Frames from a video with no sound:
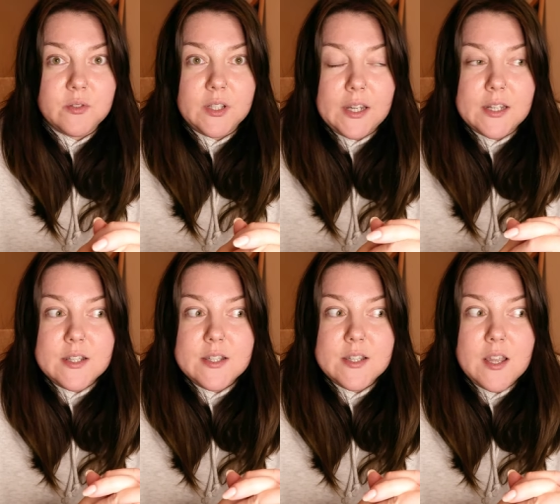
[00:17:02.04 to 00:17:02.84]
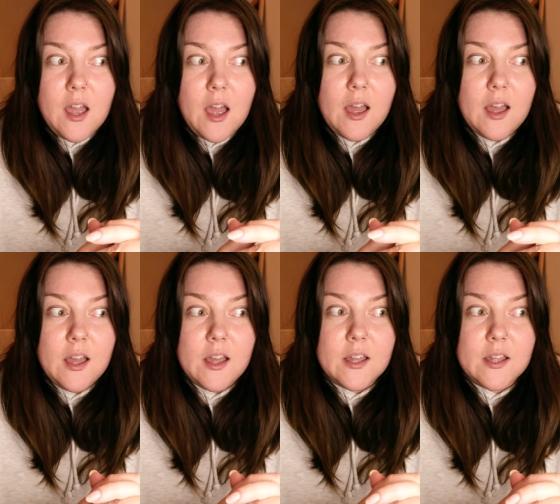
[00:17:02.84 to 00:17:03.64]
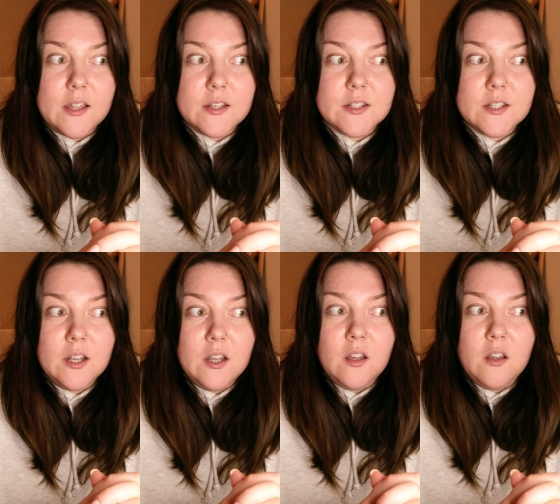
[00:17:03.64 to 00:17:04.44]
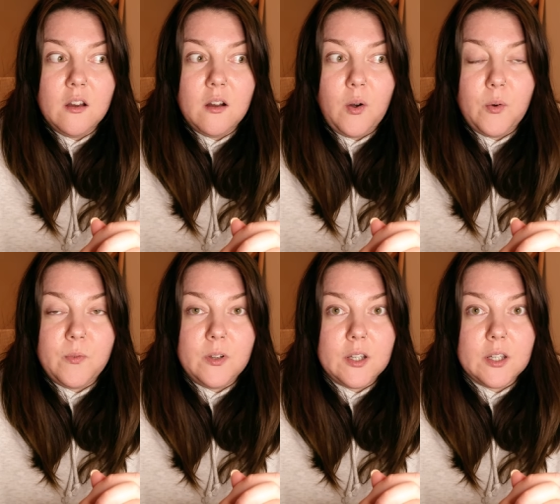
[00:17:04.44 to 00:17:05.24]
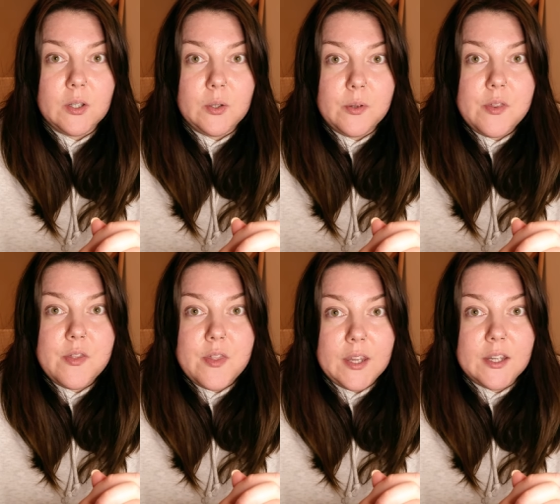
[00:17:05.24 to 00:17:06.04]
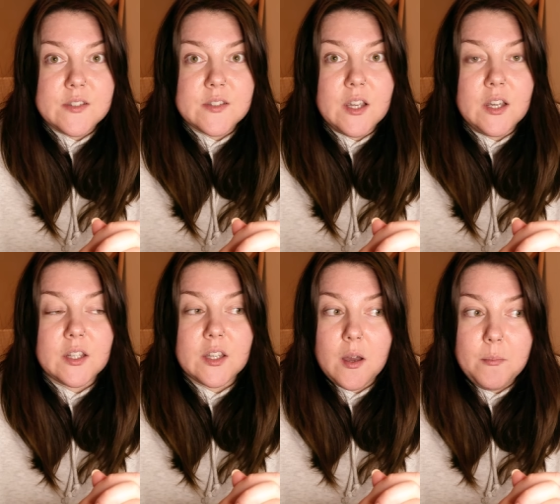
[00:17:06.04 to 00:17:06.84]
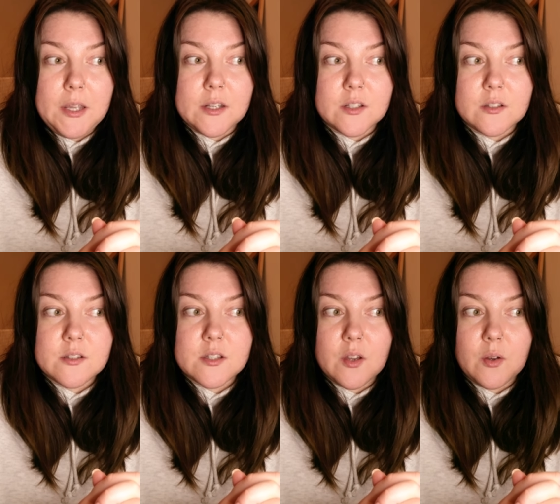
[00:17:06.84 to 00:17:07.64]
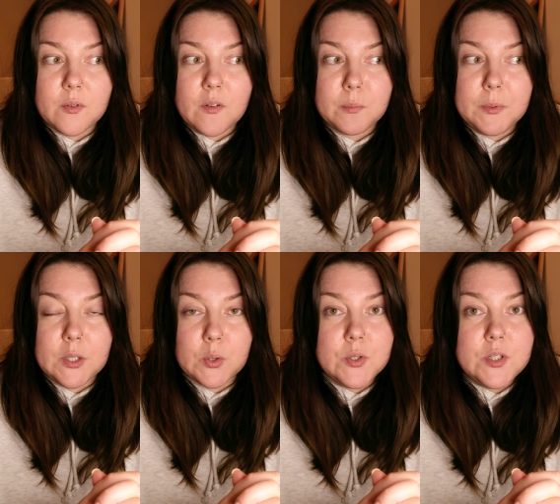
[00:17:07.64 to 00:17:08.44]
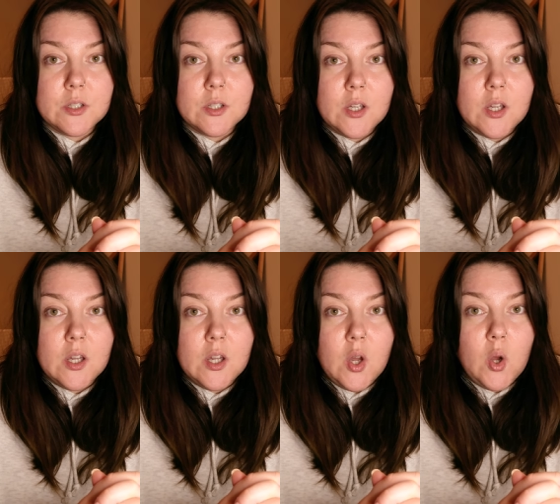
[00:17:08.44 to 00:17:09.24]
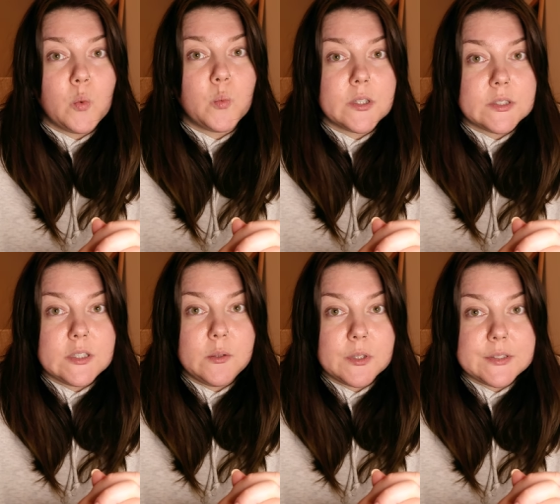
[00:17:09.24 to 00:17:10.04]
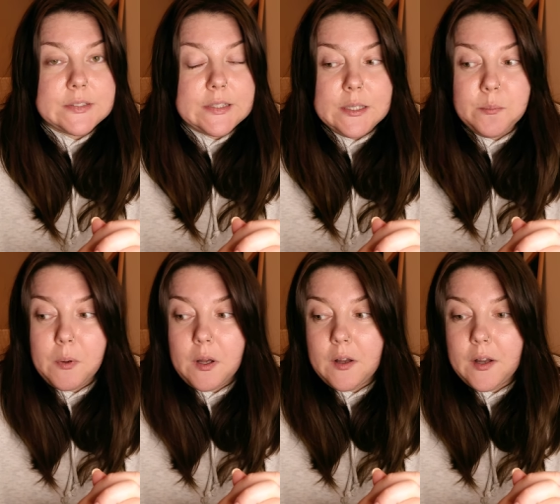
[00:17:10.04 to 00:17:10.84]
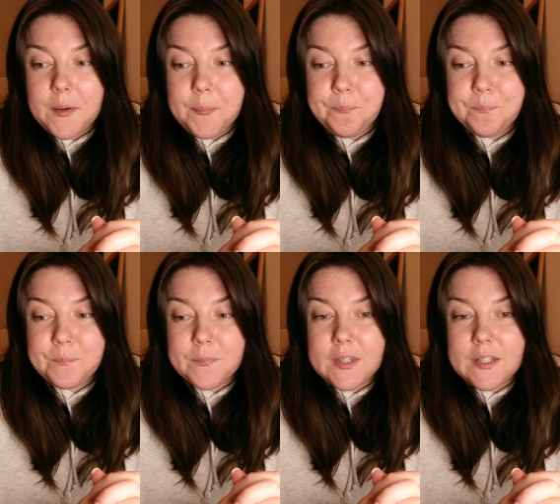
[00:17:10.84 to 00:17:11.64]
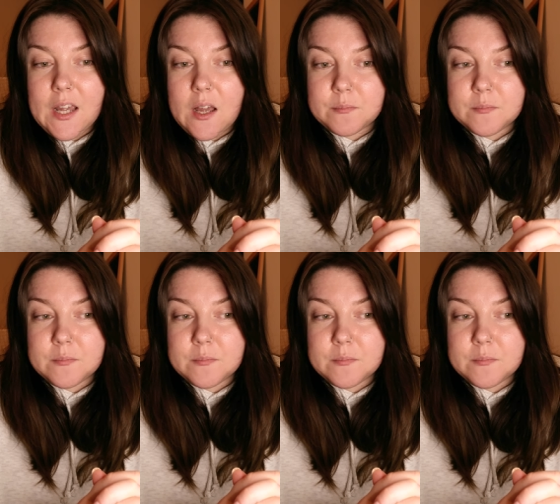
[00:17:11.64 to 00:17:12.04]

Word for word: on the end, and hopefully good things come in. So that would be good. We'll see, we'll see. But yeah,